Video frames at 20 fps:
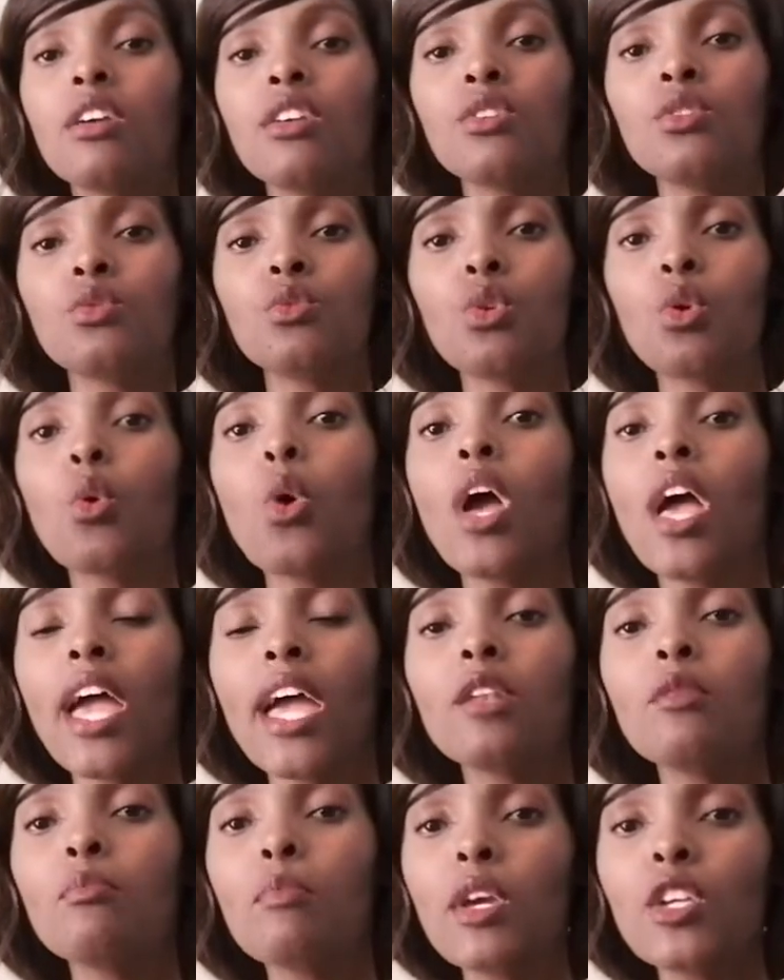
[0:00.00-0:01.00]

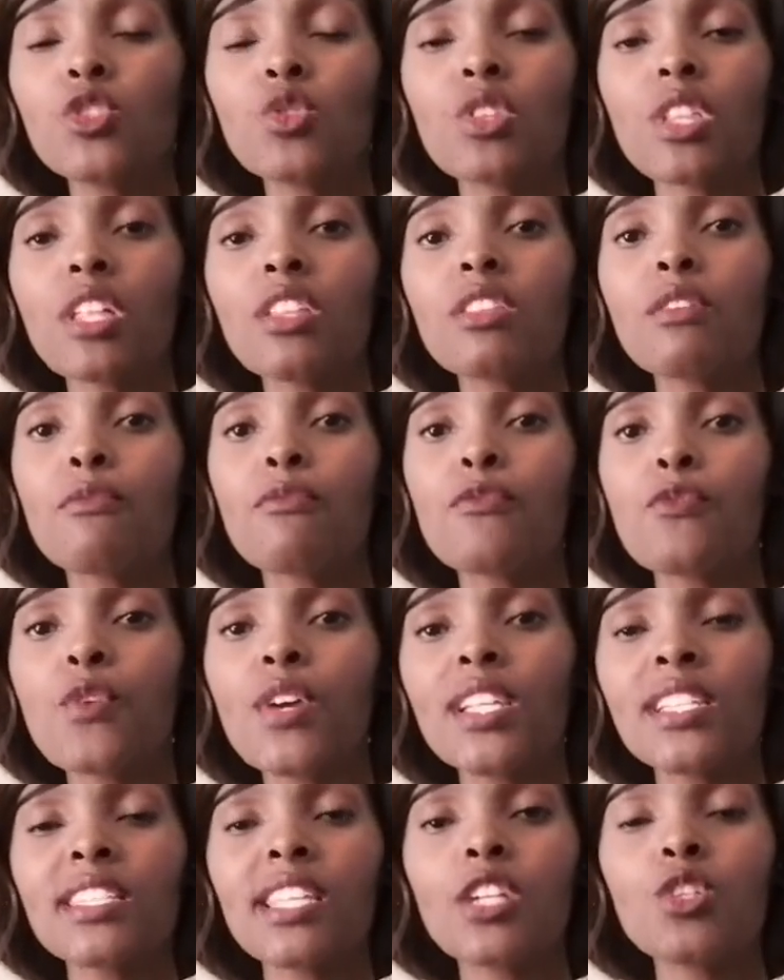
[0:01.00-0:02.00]
and make sure that the
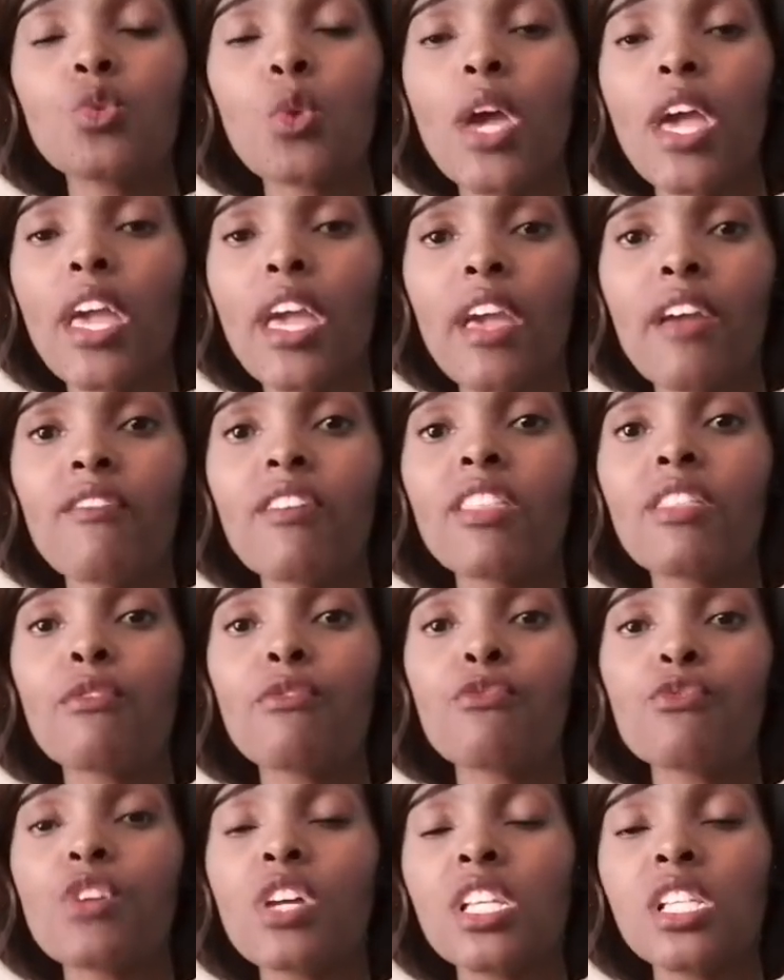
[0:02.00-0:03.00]
friends that you have are the
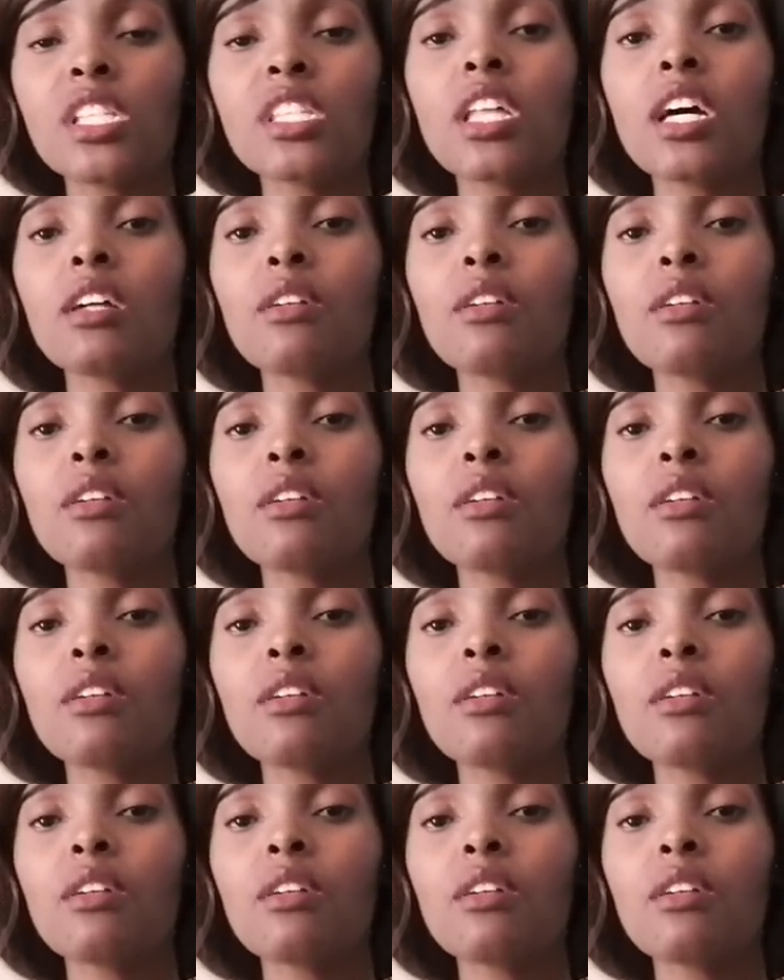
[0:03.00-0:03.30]
friends